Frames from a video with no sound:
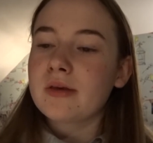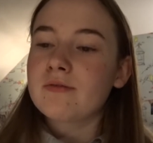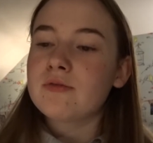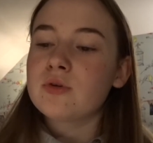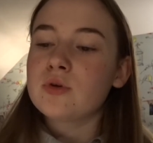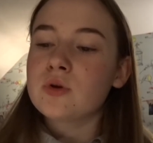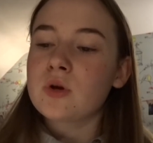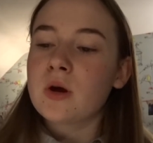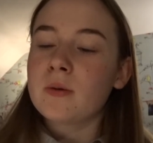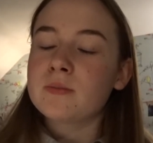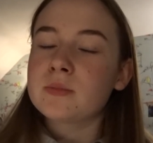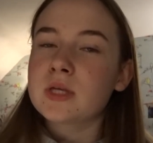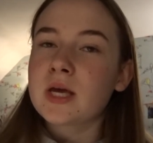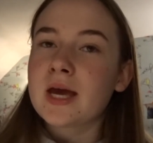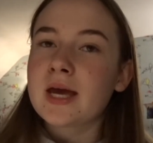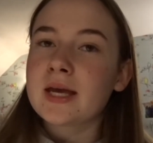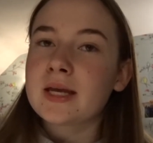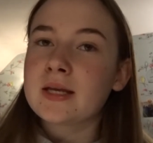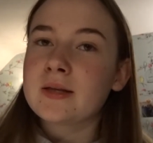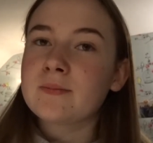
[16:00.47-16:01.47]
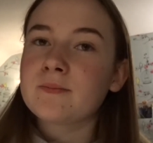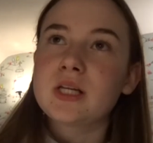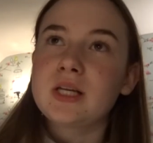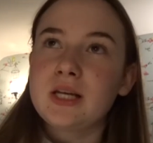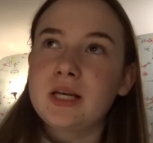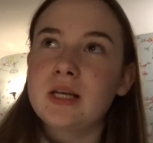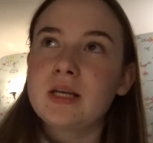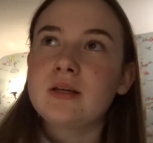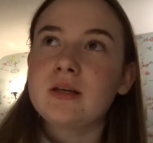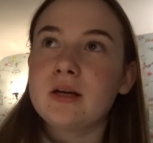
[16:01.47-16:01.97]
give you an update
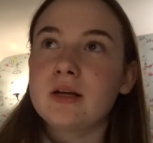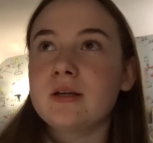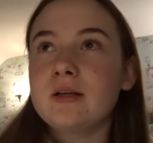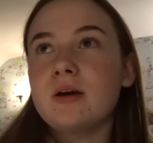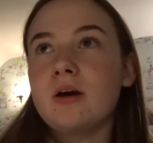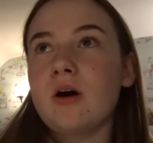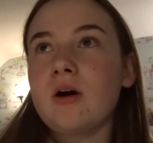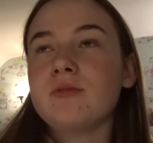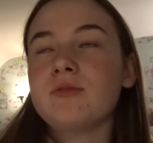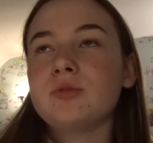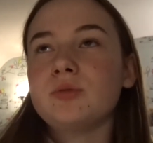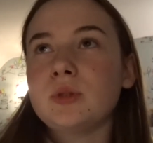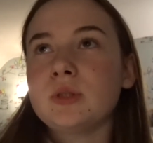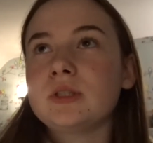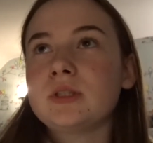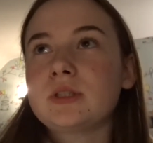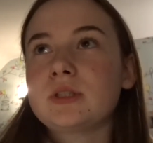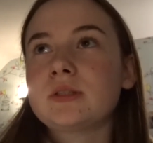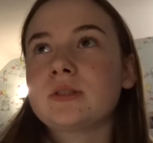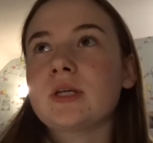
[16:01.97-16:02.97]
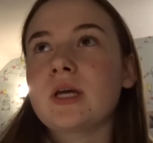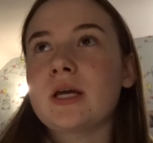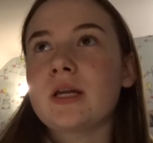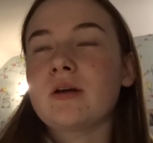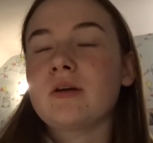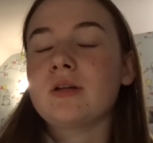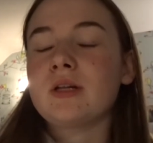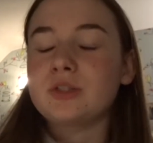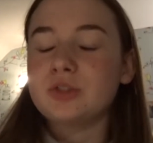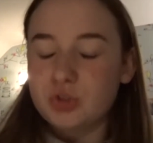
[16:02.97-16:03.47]
like afterwards and
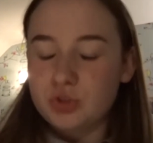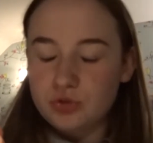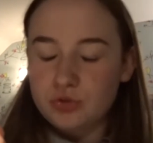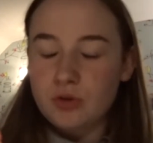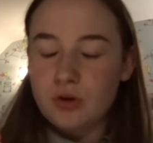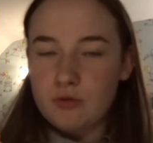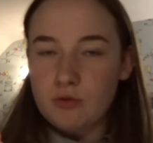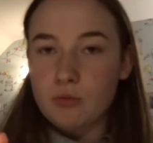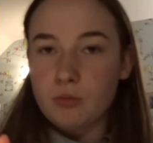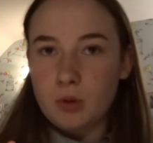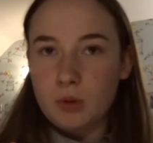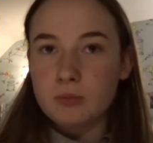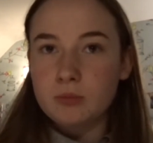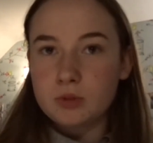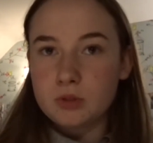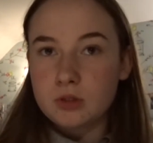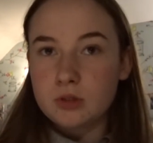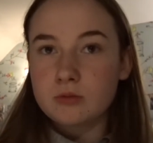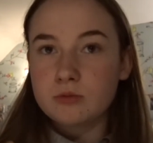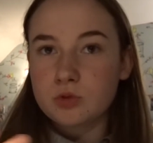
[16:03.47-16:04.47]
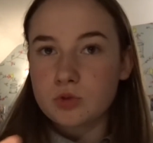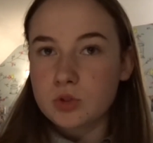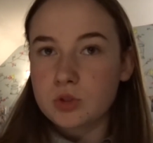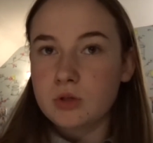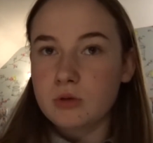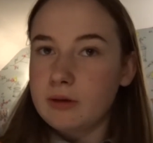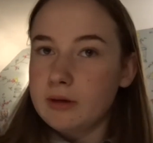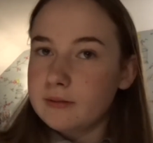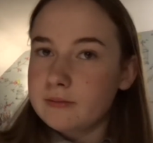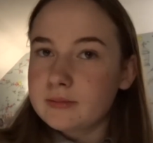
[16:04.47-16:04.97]
I'll actually try and remember to
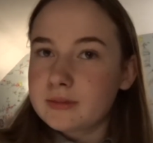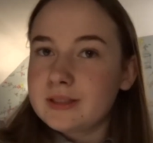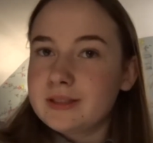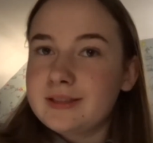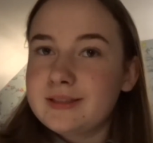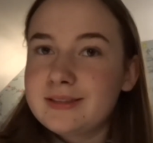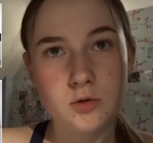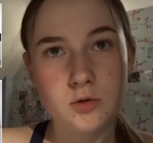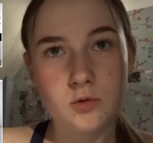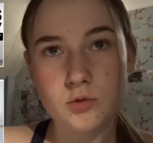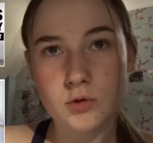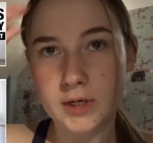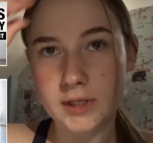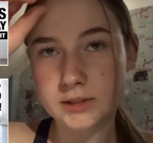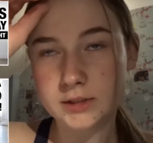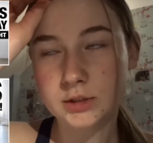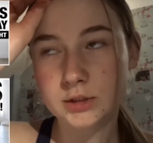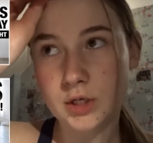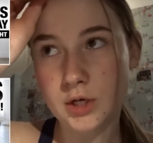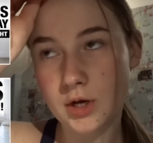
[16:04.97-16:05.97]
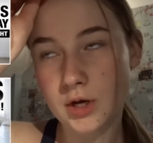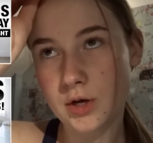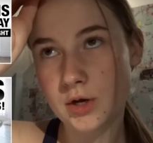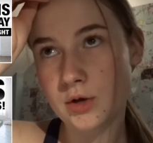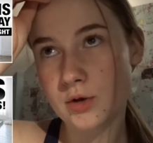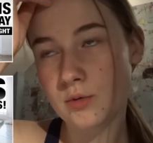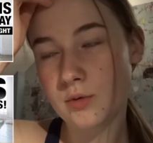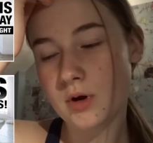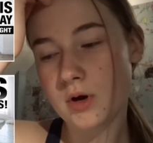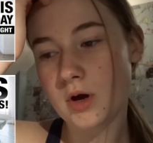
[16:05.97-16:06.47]
do it. Right,
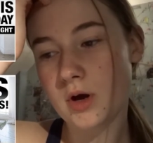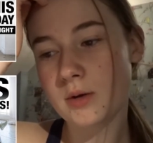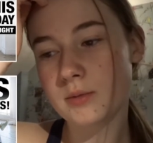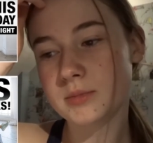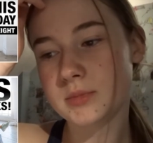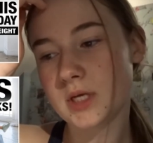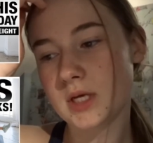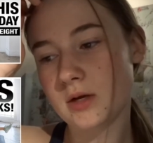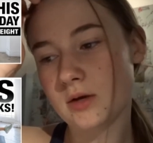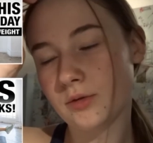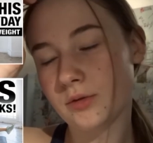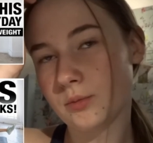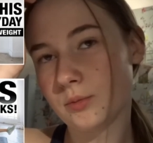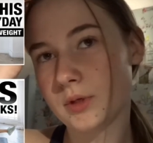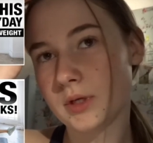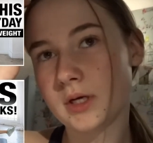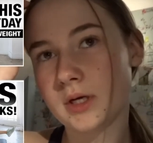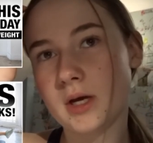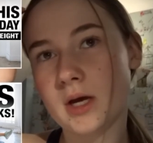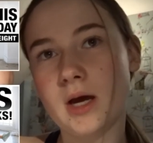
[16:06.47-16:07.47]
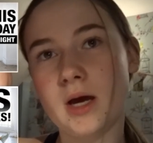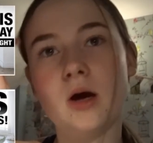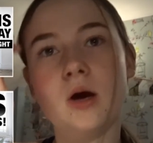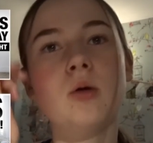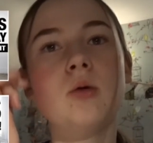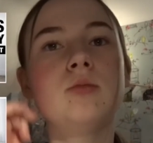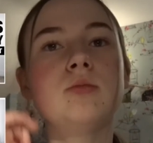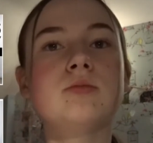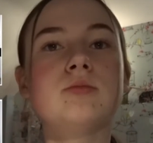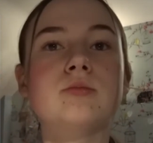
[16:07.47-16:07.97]
so update on the
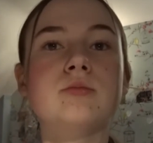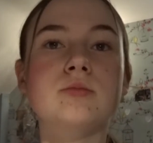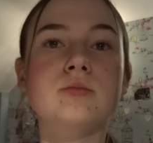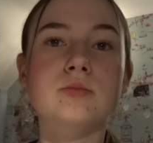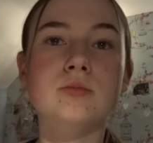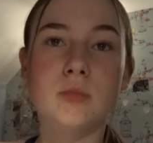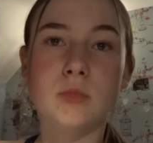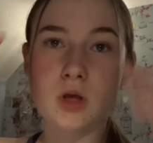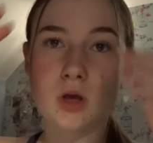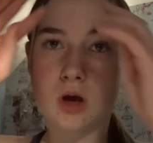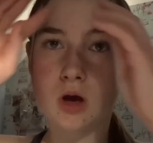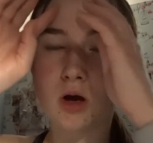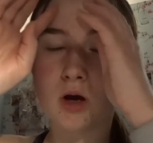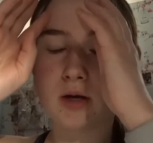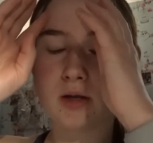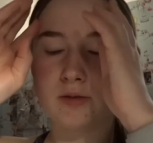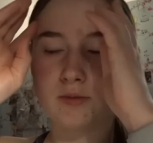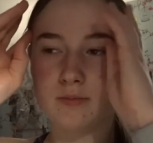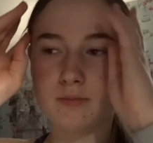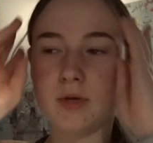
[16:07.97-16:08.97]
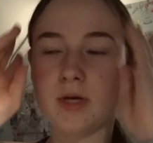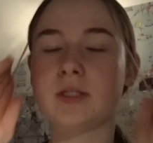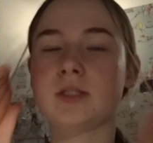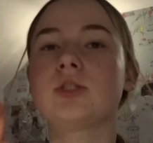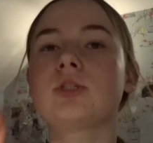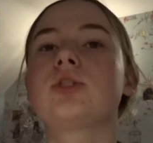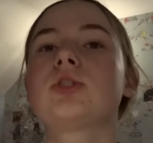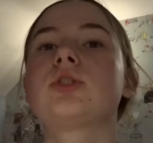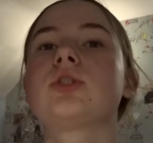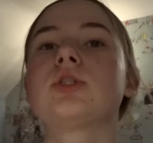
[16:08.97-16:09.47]
workout. I've
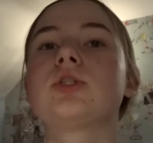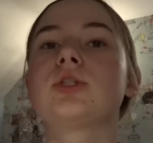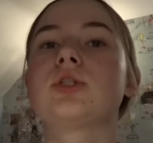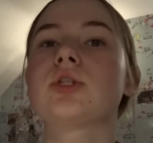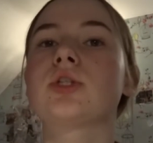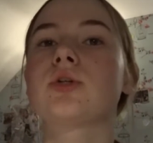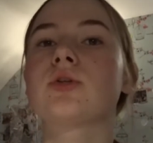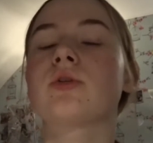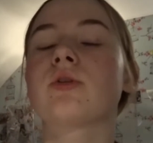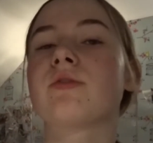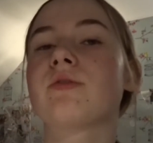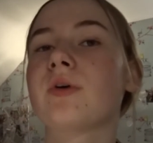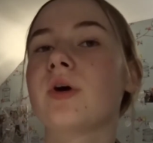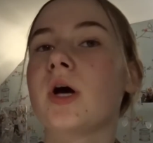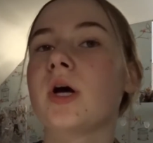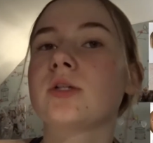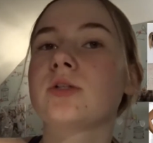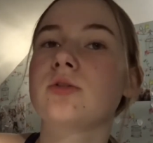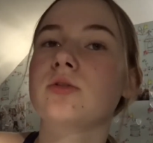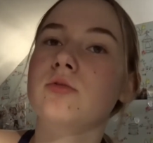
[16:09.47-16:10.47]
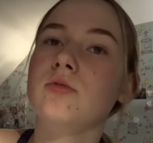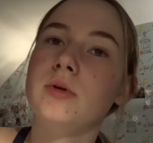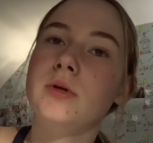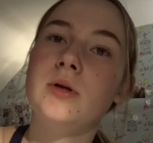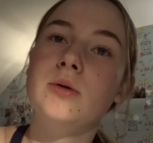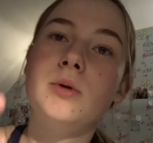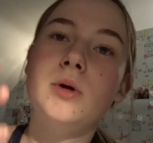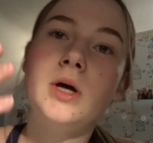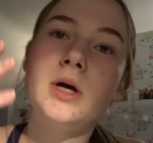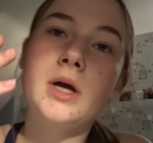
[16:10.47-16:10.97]
managed to do the first
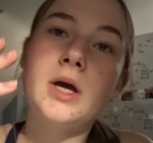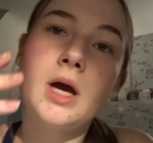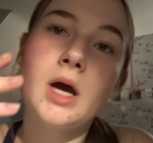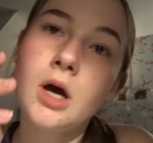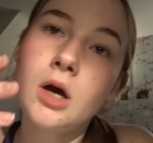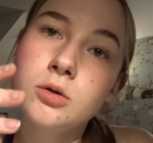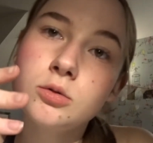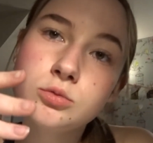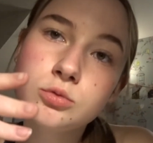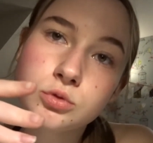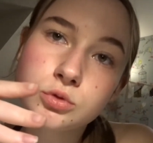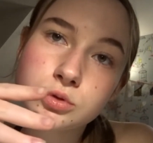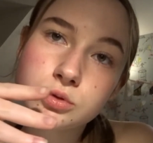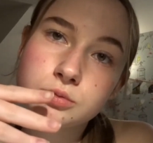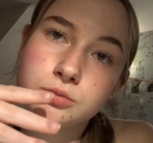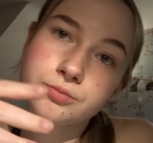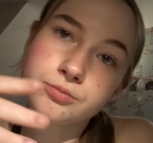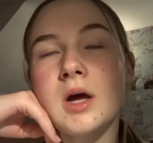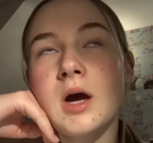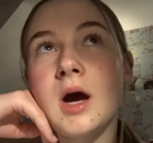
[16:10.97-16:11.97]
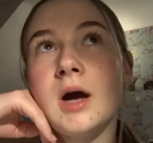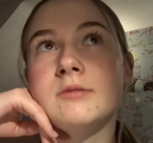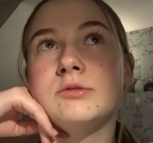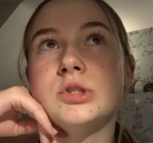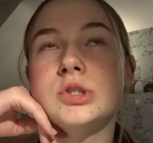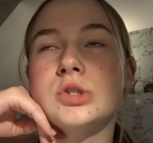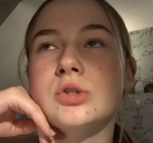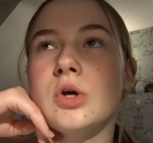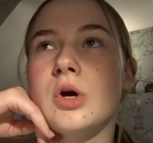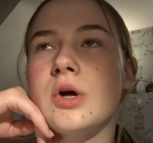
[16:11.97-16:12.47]
three workouts. I've
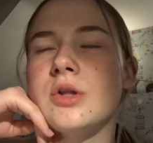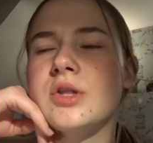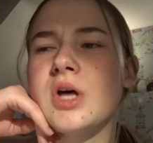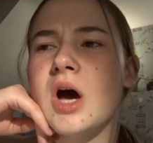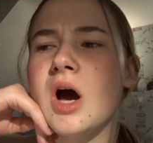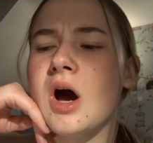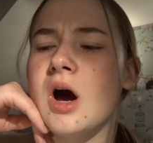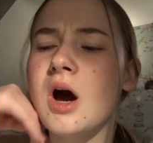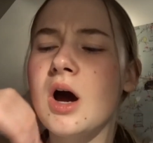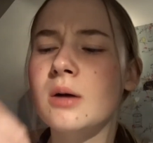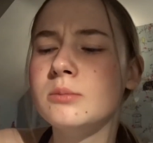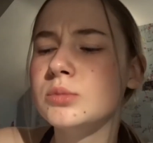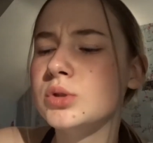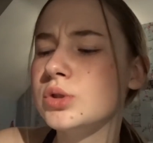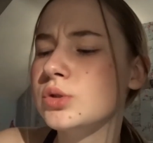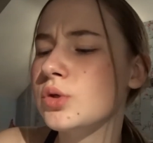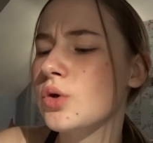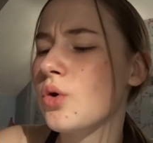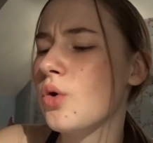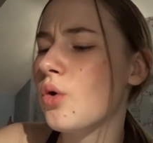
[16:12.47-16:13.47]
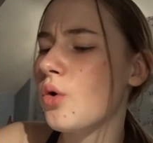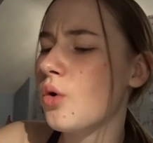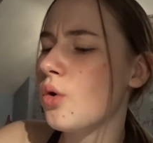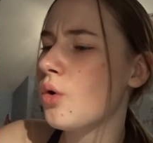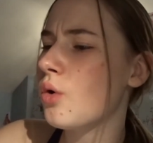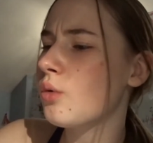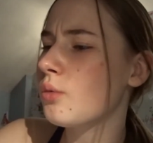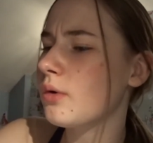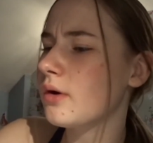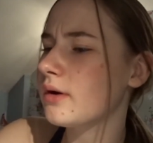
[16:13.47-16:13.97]
just got the arms and
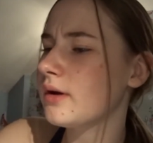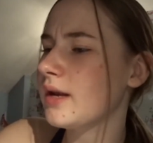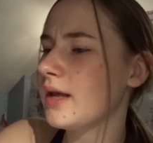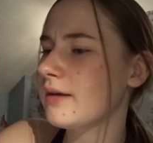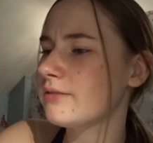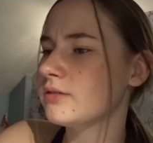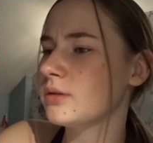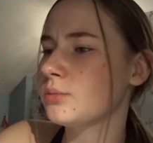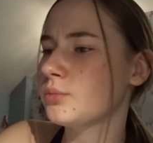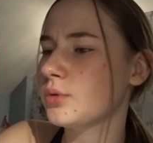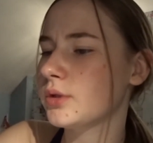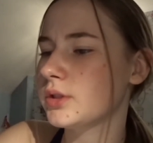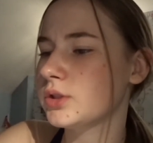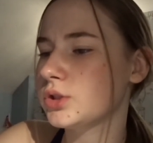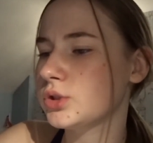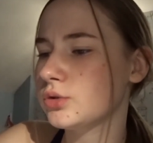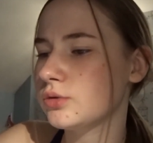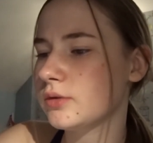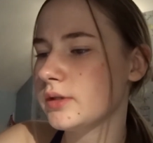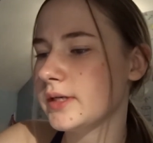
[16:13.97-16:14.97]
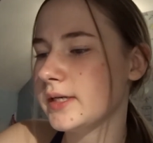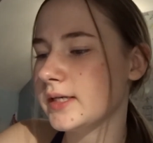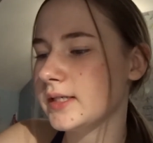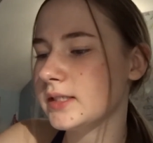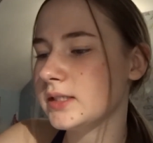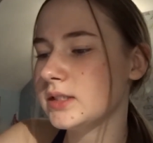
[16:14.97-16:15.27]
core one left, I'm pretty sure it